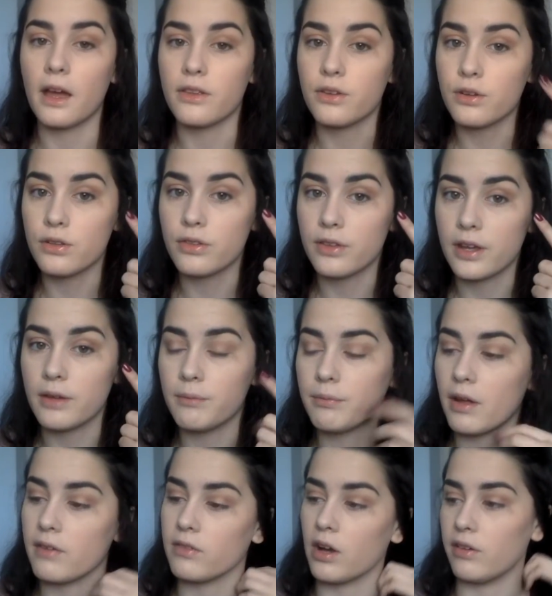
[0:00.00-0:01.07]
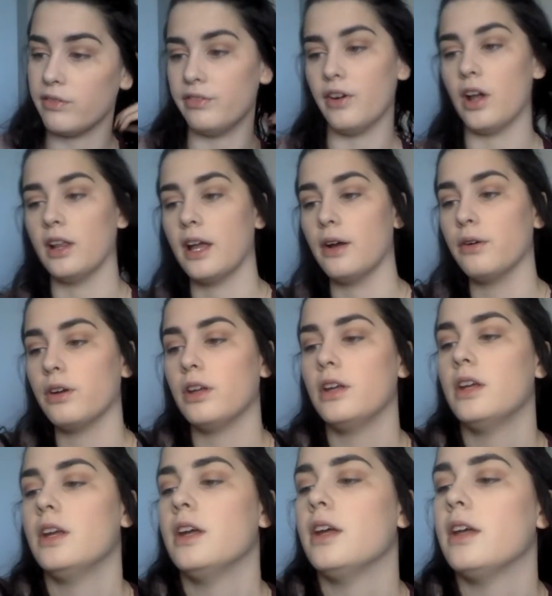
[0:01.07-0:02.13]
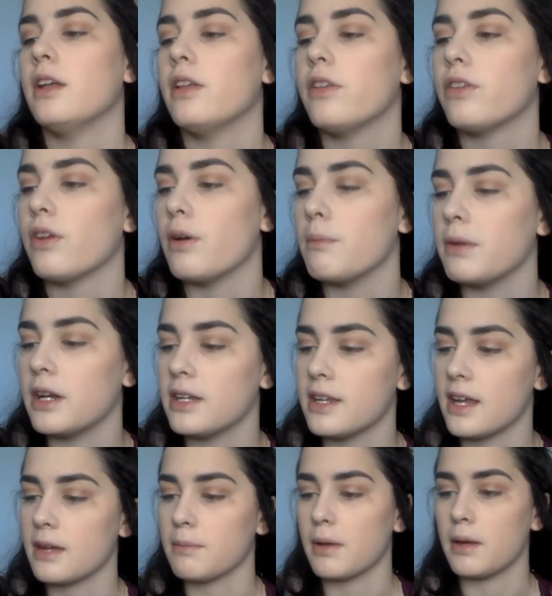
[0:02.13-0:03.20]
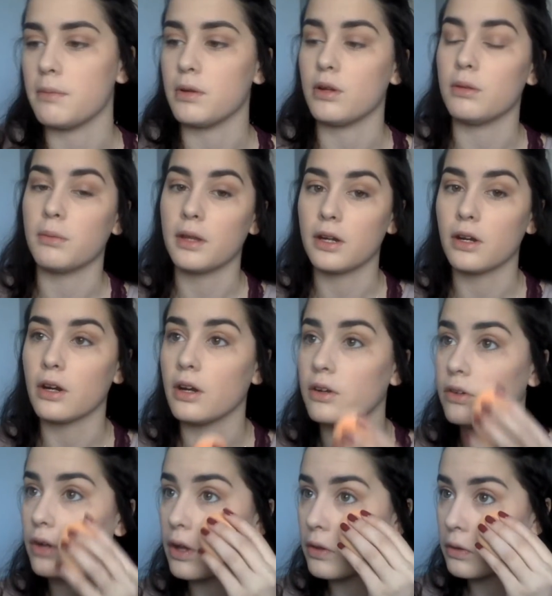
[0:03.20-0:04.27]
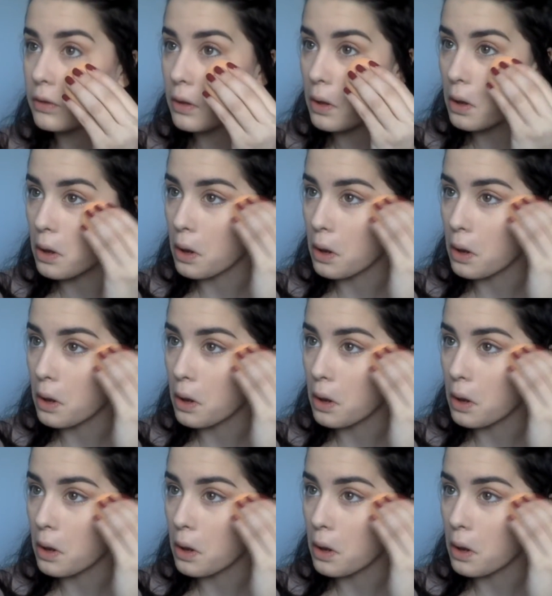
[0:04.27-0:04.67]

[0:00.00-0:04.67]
As you can see, I've got fallout, so I'm going to take my Beauty Blender and just do that,